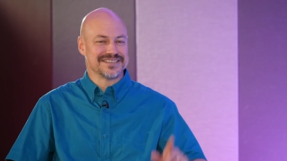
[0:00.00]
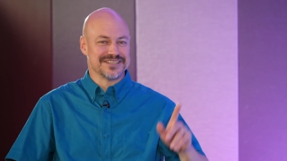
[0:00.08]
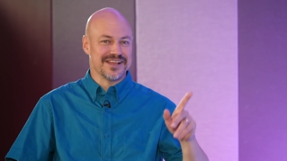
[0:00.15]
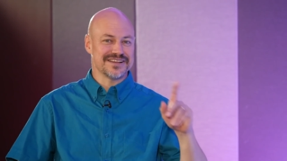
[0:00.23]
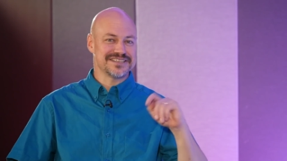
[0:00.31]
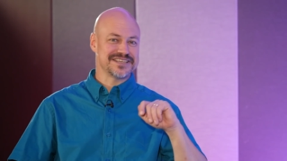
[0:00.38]
As
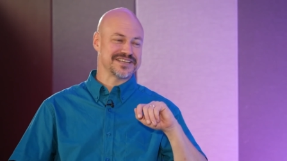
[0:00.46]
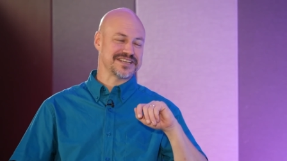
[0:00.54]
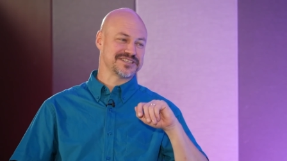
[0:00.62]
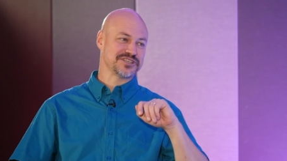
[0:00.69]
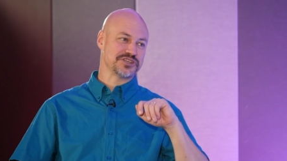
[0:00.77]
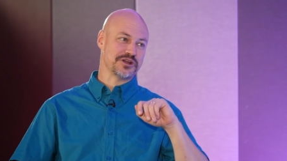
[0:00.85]
long as it
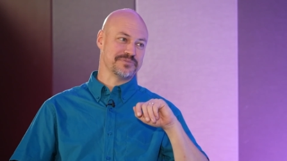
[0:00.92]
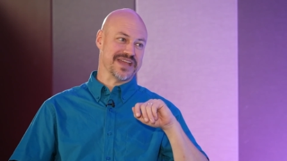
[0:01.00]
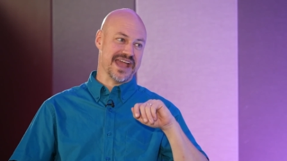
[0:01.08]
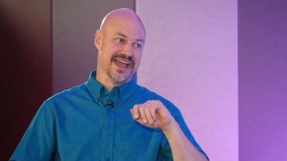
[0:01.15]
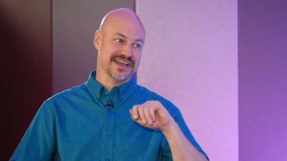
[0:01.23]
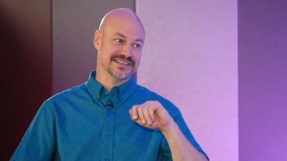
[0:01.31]
doesn't show
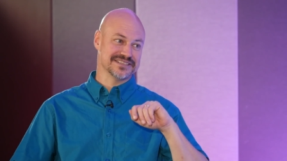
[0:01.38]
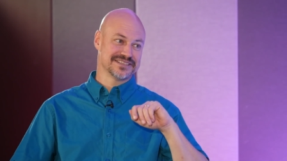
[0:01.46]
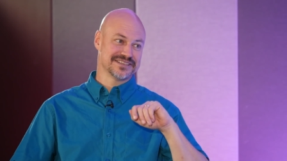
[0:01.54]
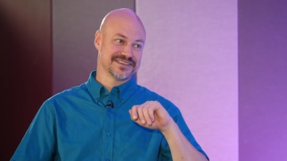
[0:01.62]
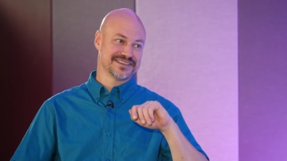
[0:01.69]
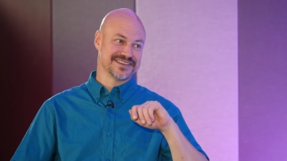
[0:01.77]
me ads,